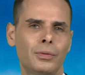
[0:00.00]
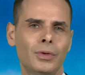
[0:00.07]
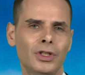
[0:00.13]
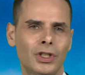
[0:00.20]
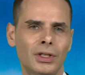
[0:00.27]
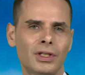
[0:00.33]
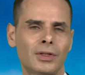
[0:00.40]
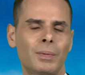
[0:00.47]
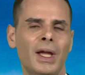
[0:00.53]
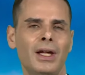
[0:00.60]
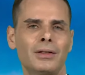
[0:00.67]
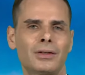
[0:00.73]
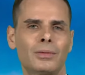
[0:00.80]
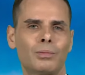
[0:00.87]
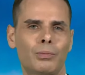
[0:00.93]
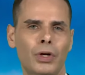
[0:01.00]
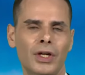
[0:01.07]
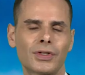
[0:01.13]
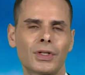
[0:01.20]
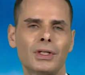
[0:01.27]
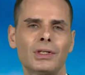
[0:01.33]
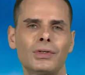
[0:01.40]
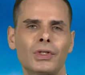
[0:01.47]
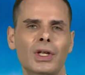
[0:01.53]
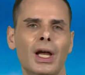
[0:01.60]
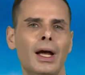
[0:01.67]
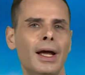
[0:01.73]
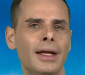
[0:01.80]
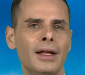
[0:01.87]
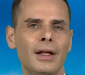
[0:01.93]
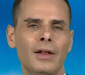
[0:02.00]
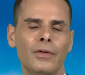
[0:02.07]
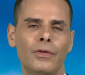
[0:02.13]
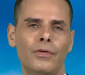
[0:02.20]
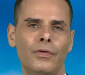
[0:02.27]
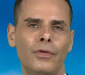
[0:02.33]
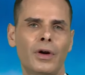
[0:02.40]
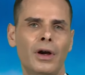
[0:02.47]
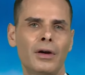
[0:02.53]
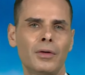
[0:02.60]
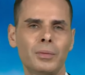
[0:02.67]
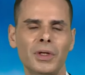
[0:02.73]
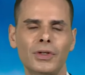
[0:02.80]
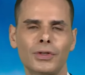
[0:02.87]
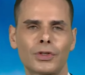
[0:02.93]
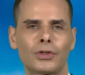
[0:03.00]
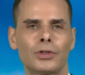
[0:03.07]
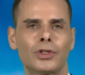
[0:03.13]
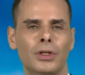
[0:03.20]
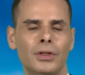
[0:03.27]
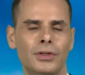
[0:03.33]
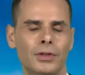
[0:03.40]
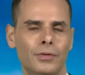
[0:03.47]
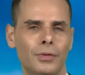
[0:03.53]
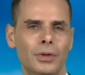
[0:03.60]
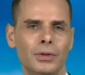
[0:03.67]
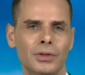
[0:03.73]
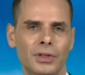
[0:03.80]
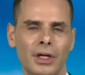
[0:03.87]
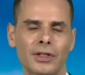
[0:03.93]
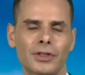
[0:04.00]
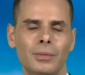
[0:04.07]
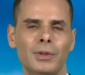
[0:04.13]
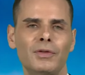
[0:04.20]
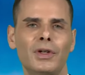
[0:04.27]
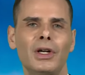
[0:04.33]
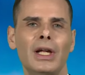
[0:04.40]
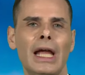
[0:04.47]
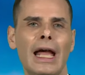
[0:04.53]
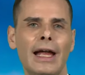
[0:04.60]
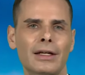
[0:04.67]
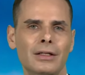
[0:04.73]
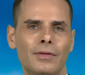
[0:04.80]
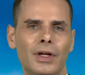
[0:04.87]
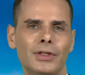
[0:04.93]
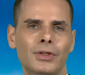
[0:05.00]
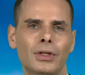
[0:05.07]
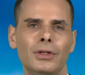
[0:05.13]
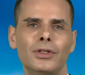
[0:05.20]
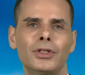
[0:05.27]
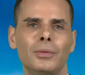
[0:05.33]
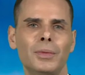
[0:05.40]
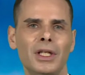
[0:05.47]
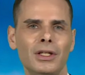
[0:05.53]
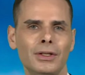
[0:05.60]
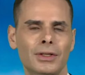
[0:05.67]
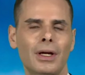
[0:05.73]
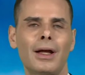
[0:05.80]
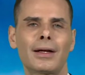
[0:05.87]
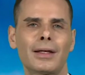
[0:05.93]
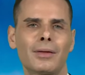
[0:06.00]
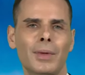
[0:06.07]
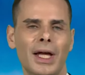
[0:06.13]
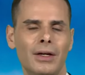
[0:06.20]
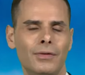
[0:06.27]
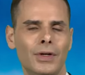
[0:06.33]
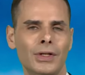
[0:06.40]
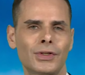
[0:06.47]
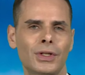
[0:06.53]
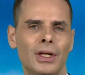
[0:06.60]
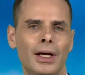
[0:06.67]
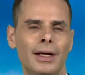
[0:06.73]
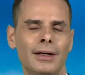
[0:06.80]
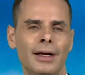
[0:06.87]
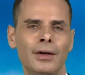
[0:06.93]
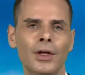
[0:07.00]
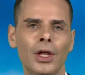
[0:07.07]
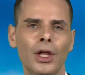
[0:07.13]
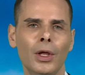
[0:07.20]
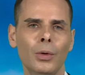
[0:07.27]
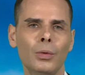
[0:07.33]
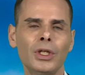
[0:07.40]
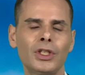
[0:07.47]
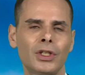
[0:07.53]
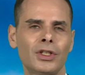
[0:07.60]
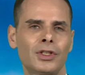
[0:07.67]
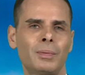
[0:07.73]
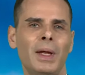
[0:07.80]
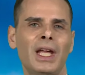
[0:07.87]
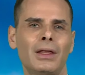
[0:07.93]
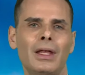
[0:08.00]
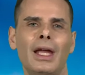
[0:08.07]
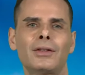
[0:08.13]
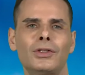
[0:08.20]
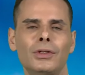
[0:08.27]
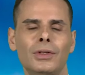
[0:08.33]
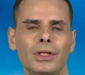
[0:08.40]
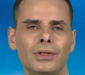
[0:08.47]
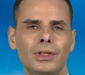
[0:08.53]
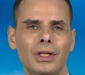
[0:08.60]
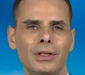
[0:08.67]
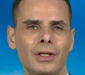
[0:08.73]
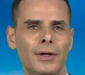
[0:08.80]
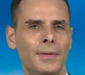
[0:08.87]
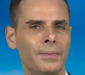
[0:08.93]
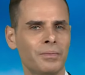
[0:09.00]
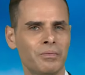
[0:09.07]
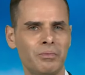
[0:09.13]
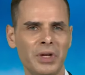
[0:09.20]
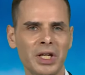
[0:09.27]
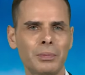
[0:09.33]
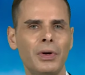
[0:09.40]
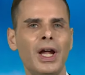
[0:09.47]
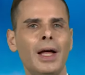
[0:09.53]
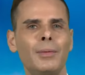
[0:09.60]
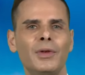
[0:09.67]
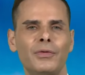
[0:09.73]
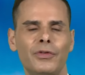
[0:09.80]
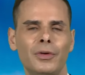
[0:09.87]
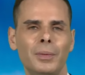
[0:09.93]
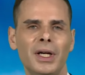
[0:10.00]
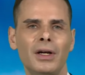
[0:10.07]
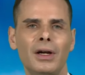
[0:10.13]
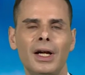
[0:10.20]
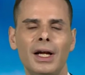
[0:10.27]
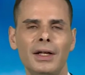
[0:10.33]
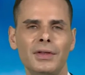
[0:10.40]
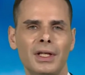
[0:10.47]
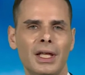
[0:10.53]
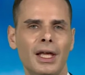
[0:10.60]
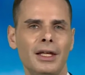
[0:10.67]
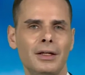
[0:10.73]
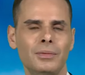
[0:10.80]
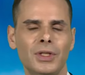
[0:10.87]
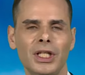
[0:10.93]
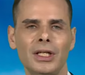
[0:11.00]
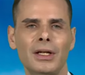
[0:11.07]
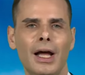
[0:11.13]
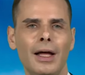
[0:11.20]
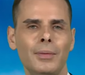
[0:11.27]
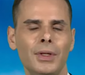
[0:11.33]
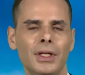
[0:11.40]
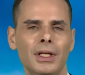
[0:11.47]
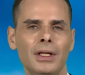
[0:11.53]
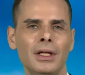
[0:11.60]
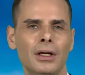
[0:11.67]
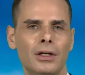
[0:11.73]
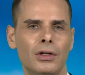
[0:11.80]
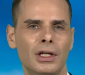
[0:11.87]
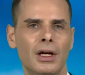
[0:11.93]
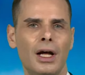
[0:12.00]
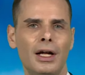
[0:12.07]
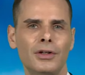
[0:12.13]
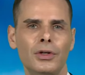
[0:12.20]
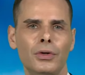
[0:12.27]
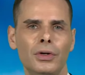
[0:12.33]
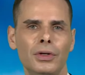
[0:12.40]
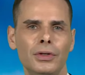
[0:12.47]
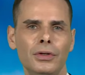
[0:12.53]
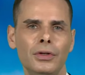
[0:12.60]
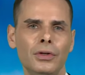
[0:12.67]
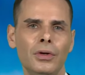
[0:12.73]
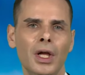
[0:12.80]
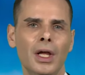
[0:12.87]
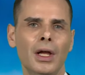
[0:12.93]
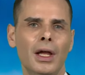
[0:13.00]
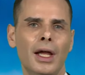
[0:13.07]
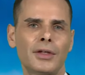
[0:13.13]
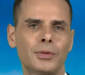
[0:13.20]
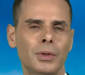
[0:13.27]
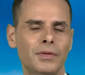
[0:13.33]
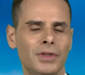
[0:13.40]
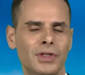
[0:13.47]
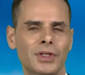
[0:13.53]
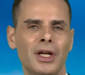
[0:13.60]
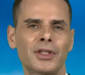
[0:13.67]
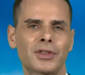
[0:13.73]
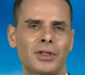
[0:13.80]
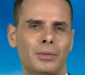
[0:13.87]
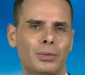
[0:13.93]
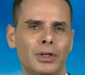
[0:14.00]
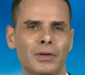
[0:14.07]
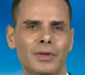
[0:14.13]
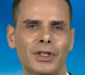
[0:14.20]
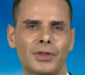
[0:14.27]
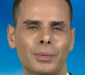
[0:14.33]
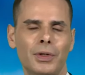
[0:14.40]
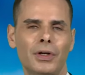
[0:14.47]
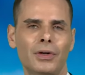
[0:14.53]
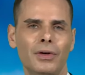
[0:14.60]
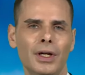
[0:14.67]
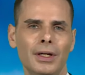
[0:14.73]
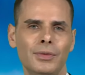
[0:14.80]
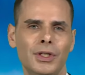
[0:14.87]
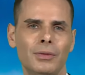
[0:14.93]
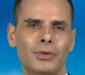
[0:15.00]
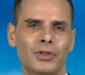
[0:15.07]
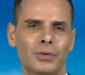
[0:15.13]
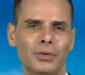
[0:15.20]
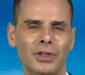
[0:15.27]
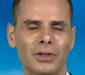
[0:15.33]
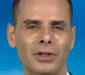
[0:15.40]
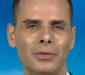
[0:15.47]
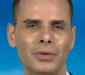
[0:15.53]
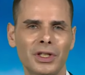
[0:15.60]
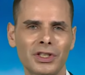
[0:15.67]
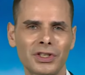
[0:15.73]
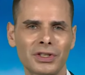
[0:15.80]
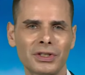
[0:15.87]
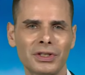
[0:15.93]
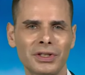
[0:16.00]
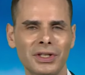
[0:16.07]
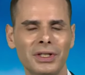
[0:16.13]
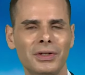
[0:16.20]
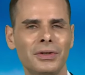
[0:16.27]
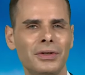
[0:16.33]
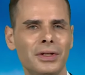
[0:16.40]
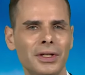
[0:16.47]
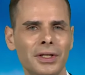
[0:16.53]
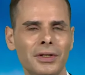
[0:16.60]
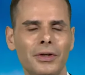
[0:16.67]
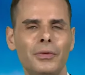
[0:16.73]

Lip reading: should expect President Tsai, Foreign Minister Joseph Wu, who's also been very active on social media talking about events in Hong Kong, we should expect that to continue. Big problem for Mayor Han, the KMT nominee, Han Kuo-yu. As we've discussed on previous programs, he was originally a little